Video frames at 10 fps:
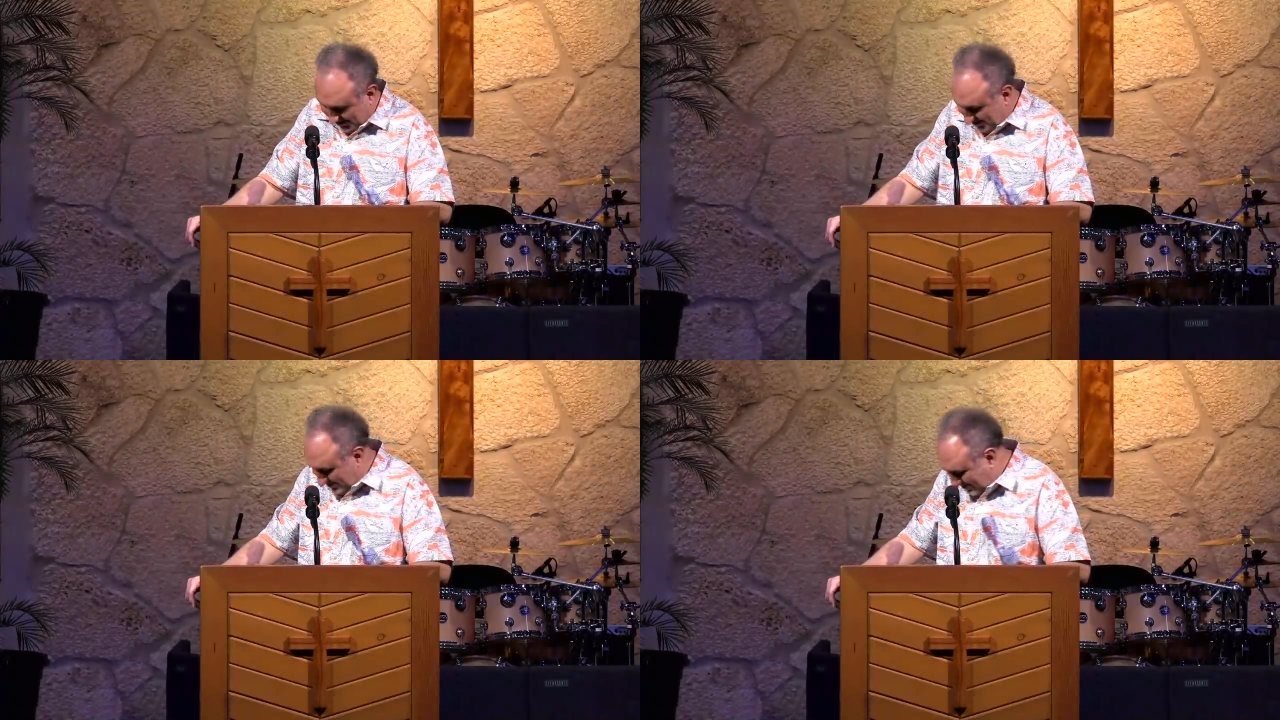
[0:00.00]

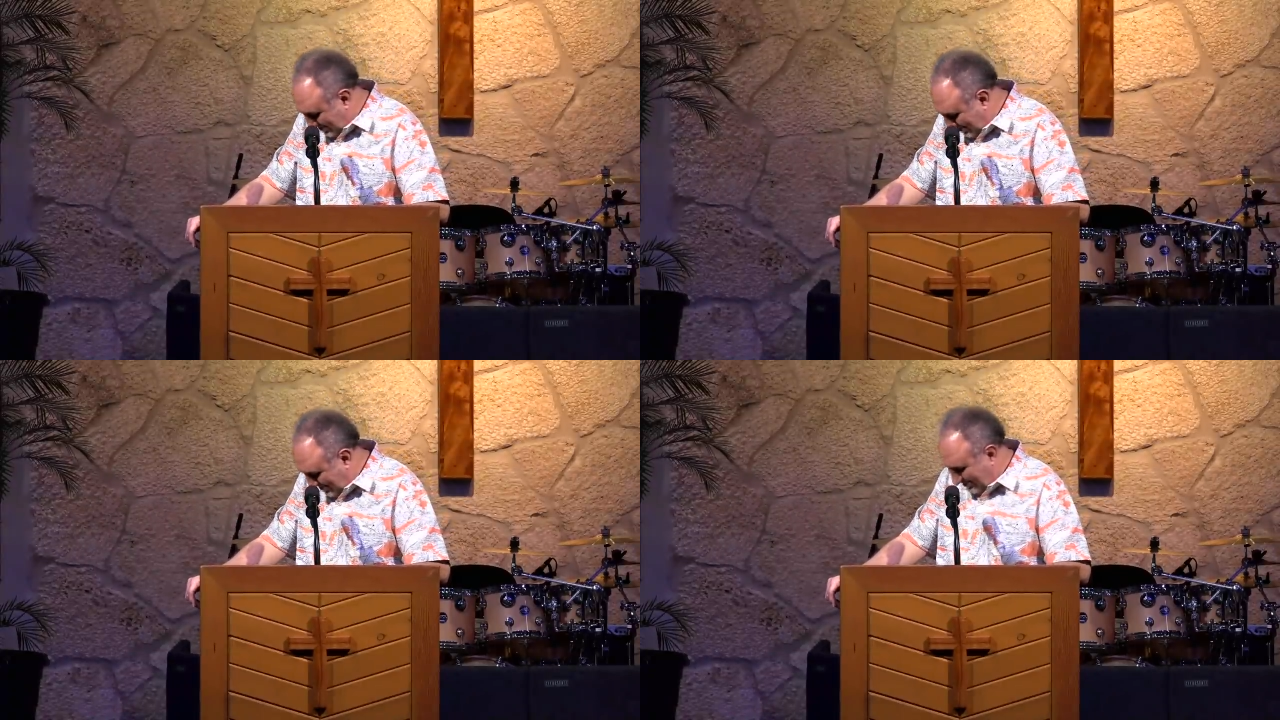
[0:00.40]

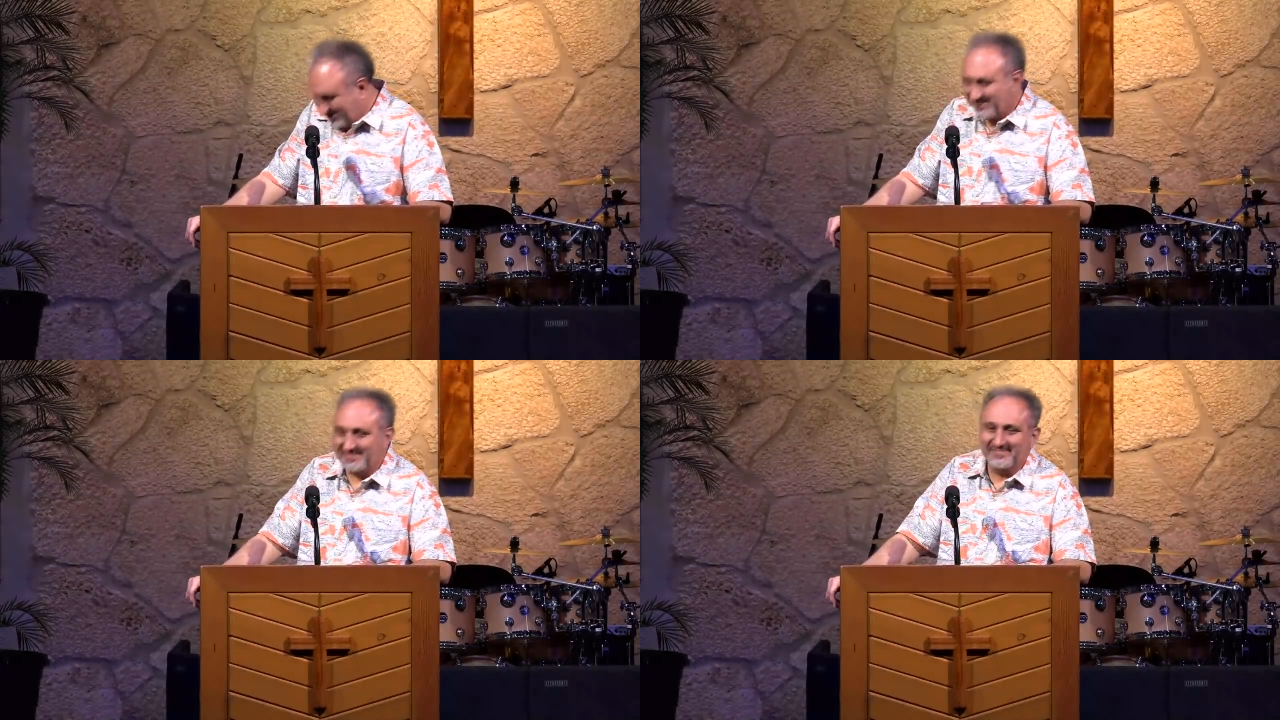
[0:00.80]

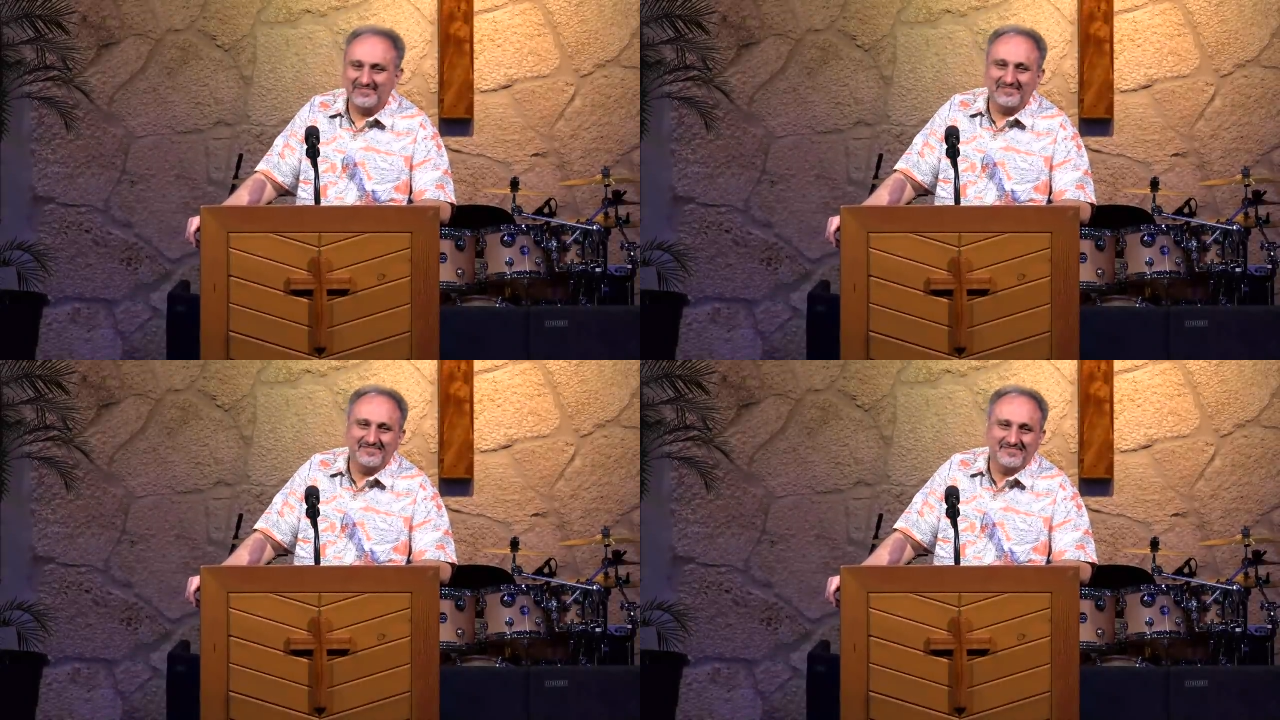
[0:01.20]

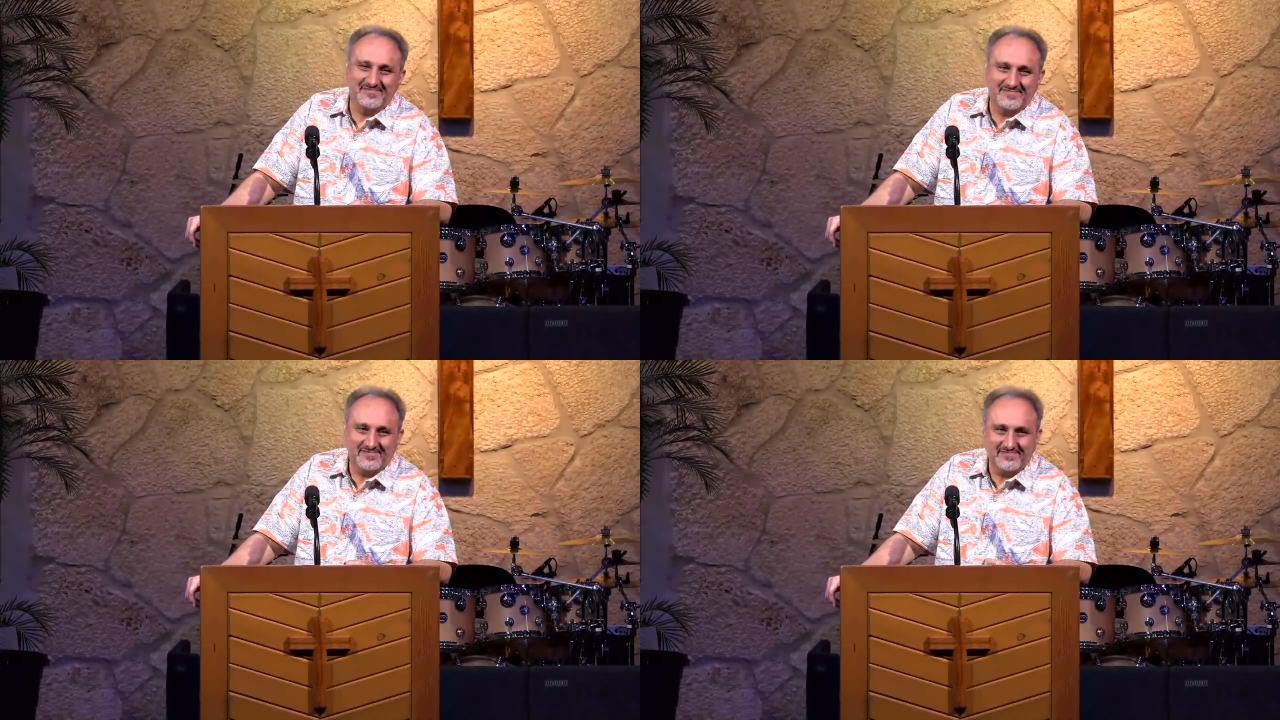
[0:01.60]

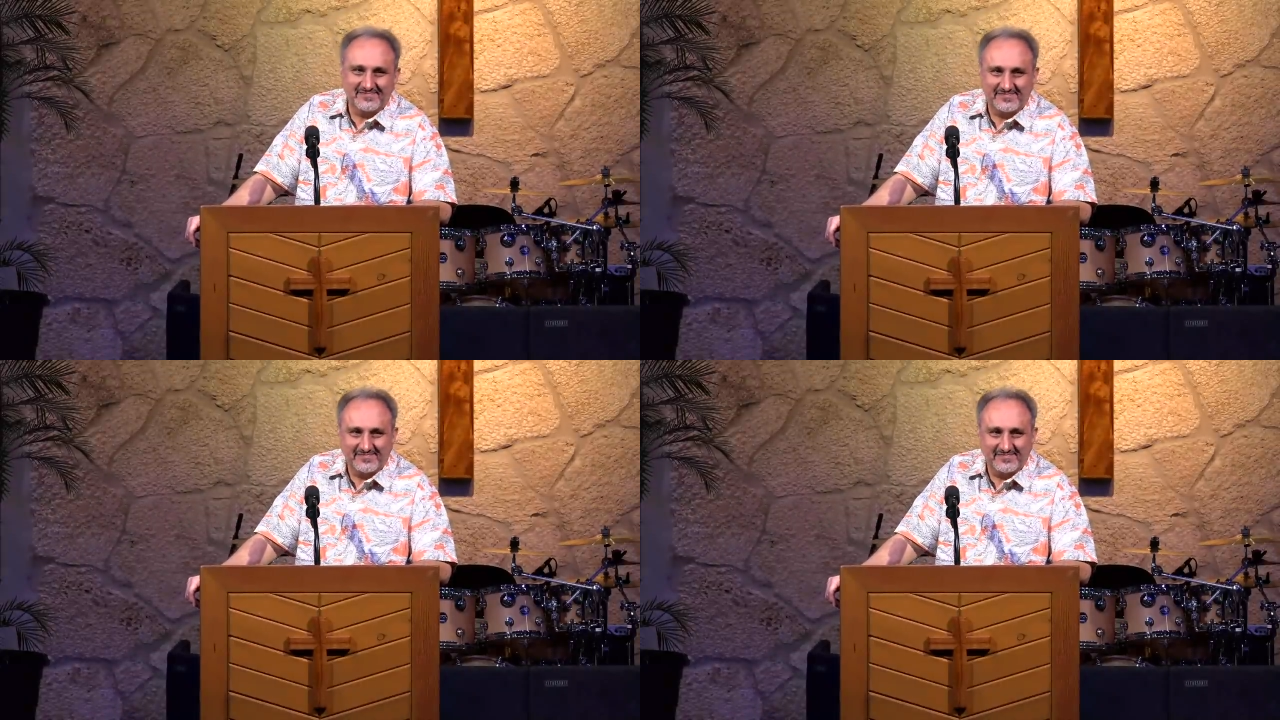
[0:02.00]

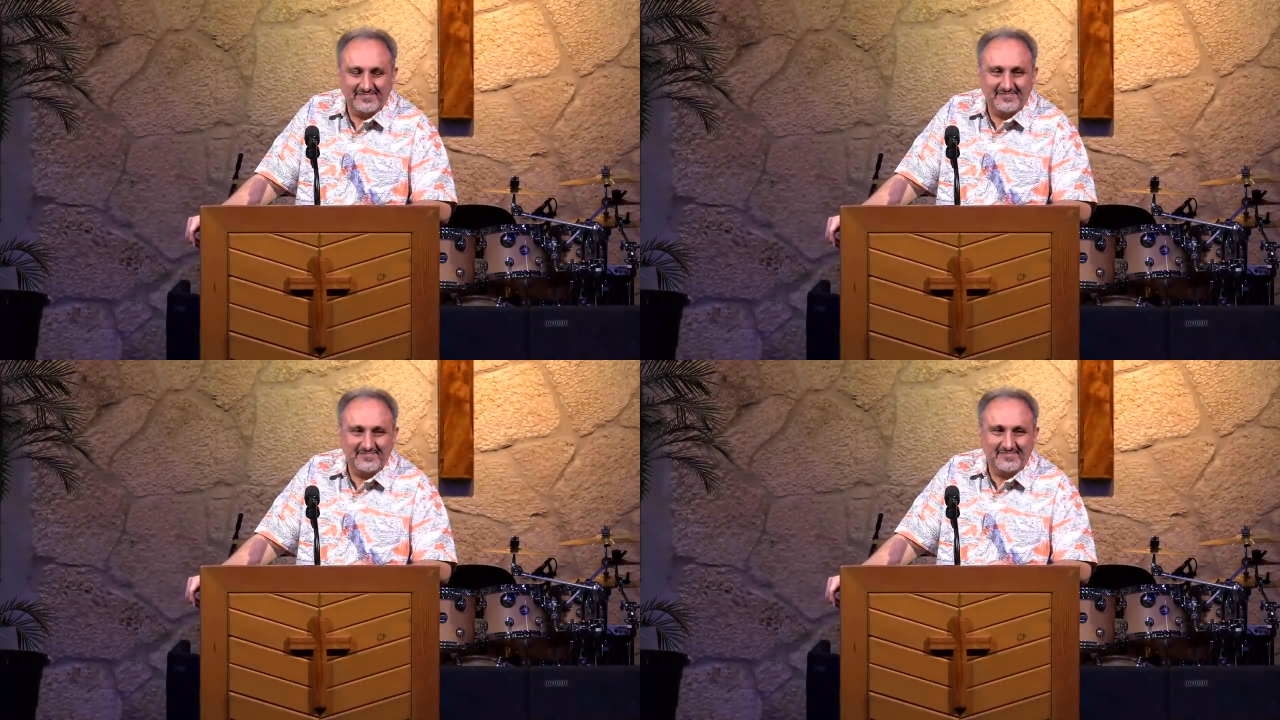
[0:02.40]

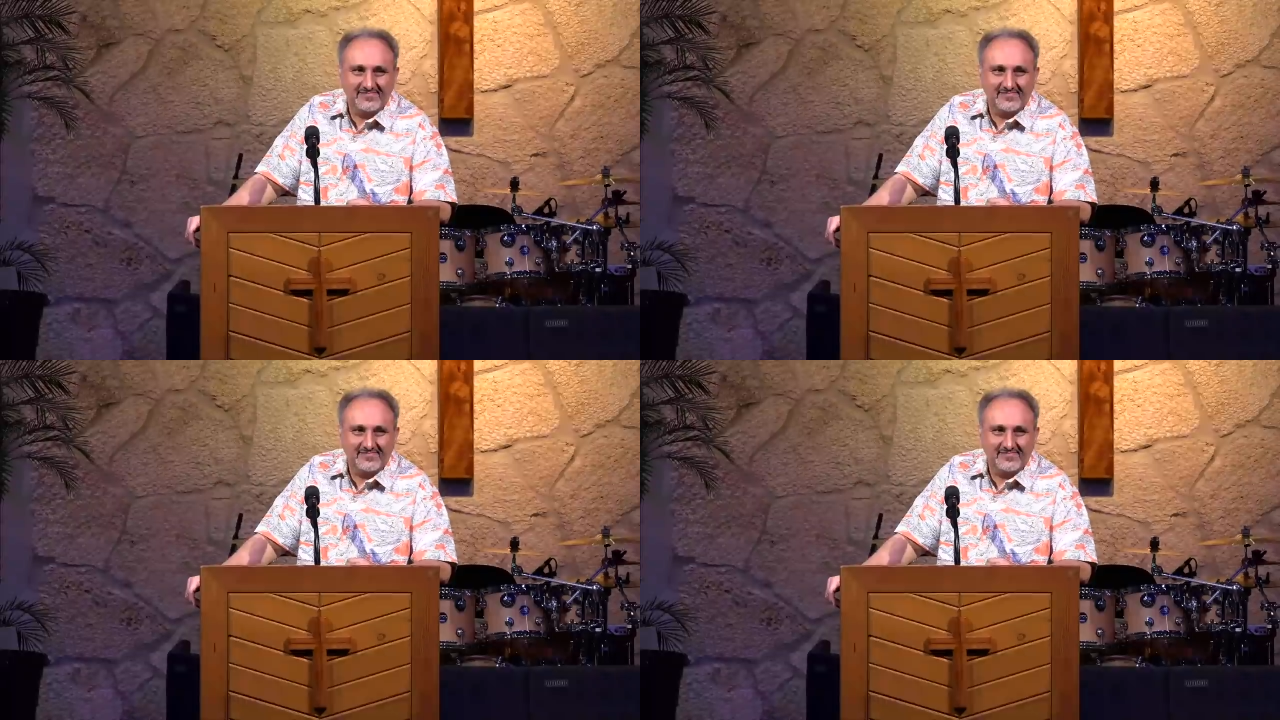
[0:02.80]
Nobody speaks.